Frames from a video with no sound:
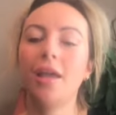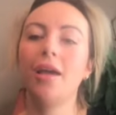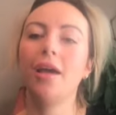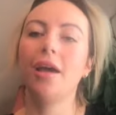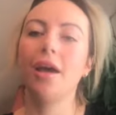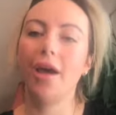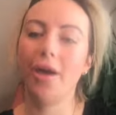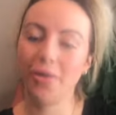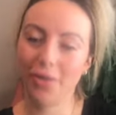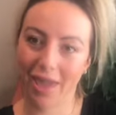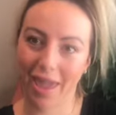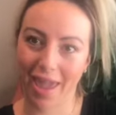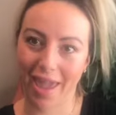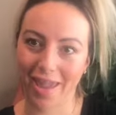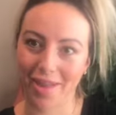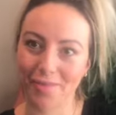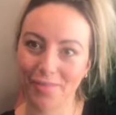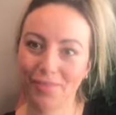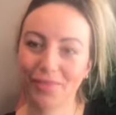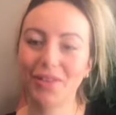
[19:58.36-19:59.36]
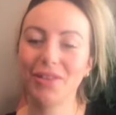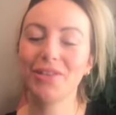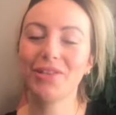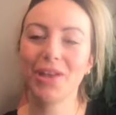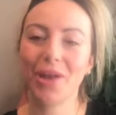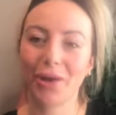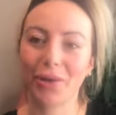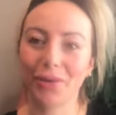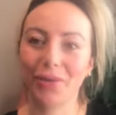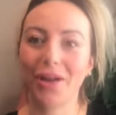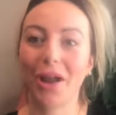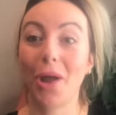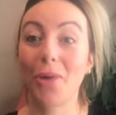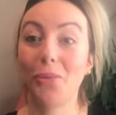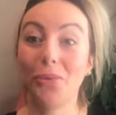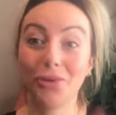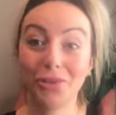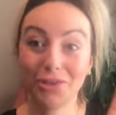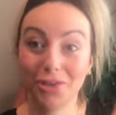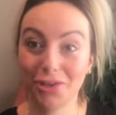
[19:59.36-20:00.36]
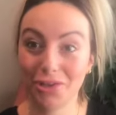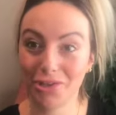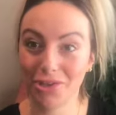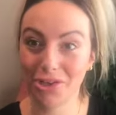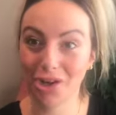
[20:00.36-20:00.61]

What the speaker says: Okay, so I was going to show